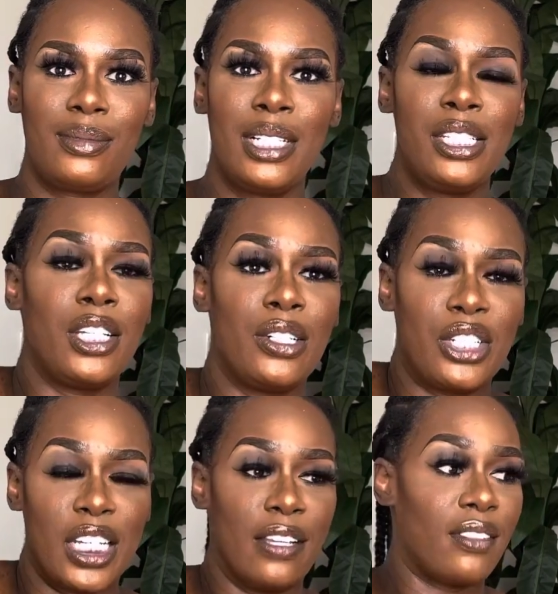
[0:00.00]
So
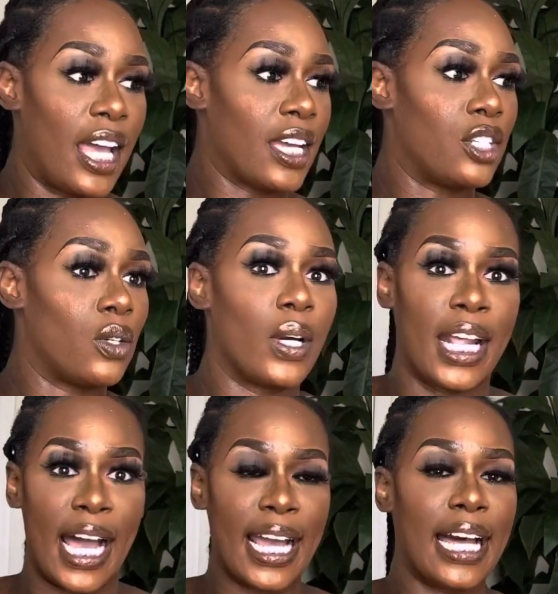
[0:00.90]
shit, if they can do it
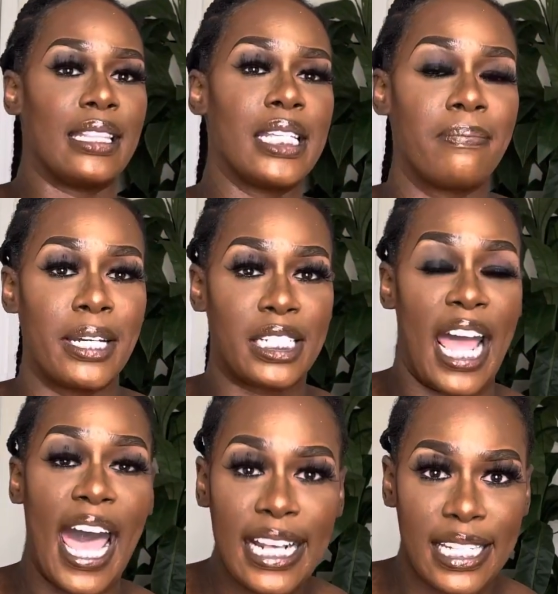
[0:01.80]
and I got this much
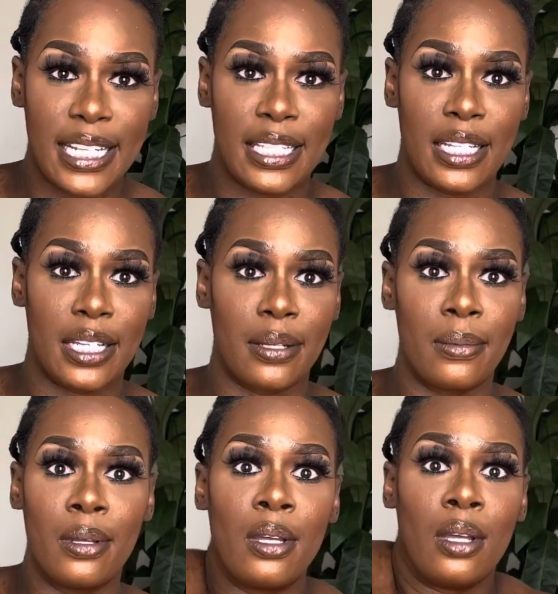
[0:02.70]
access to them,
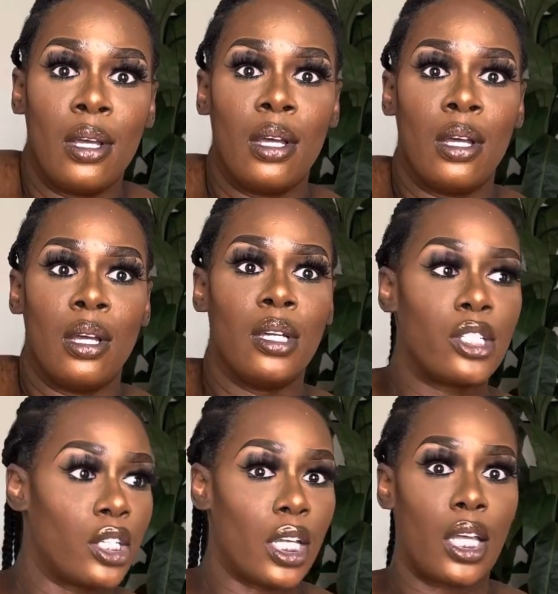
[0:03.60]

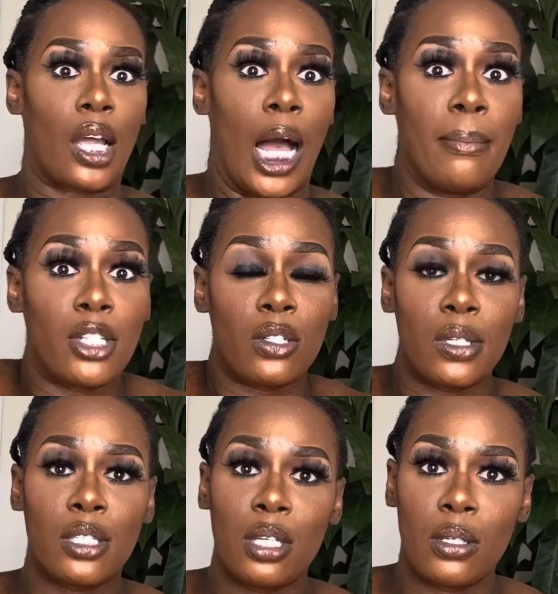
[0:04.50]
shit, I'ma do
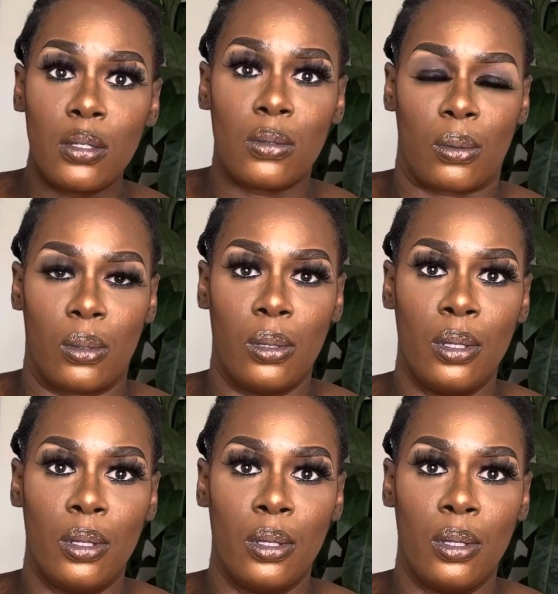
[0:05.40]
it too.